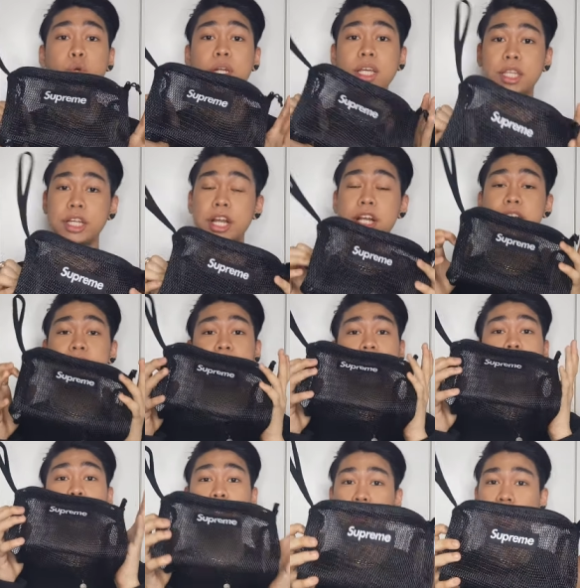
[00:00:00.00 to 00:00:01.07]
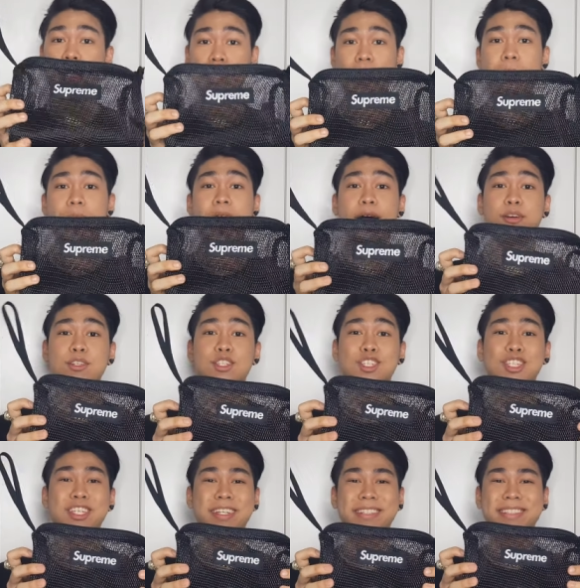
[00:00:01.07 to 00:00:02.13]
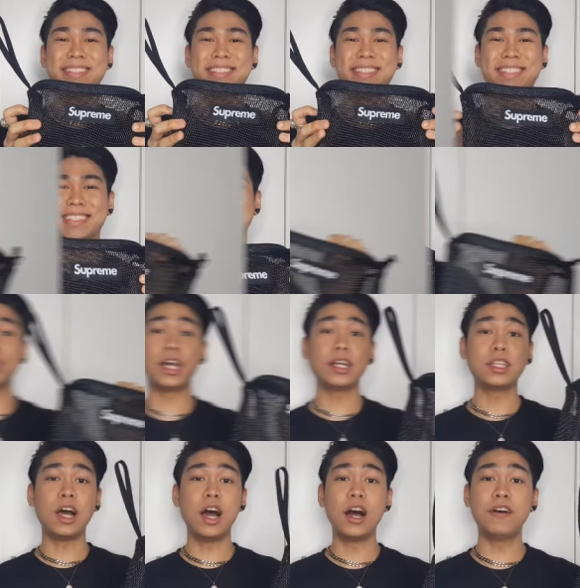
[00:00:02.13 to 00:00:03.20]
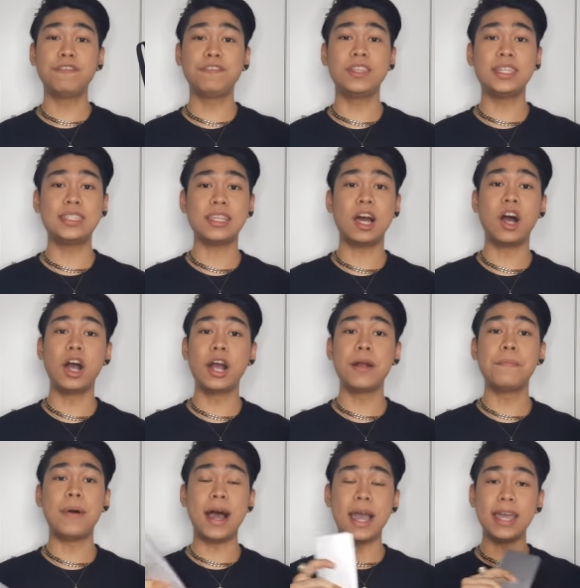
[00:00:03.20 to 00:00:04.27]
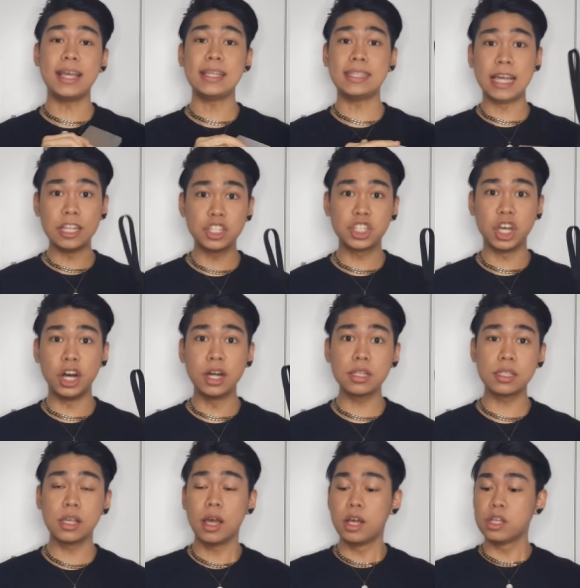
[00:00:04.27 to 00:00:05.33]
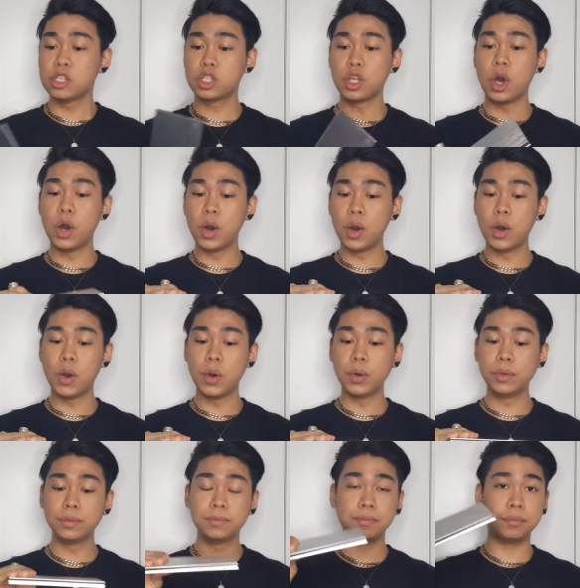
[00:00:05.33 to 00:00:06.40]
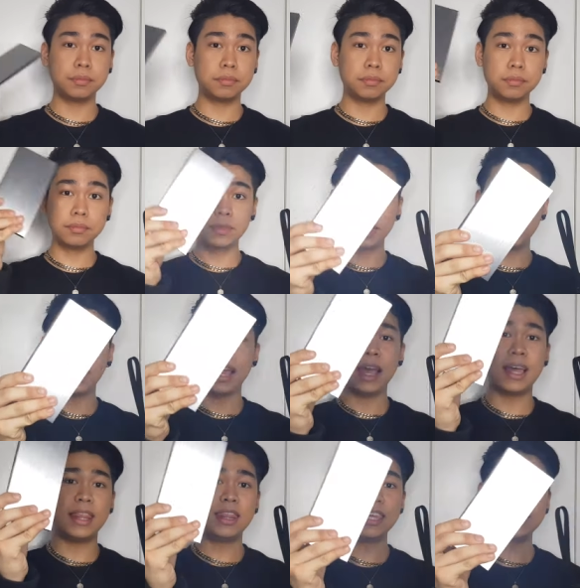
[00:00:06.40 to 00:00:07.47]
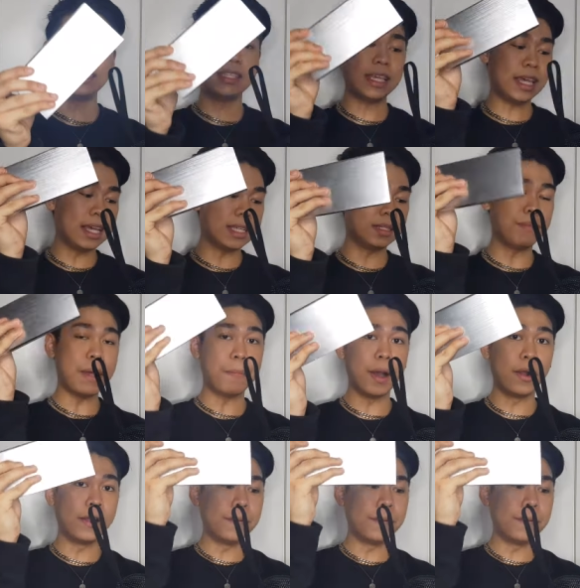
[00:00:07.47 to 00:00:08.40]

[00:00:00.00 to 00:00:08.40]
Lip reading: liters utility pouch. So to start off, these are my essentials. So this is my power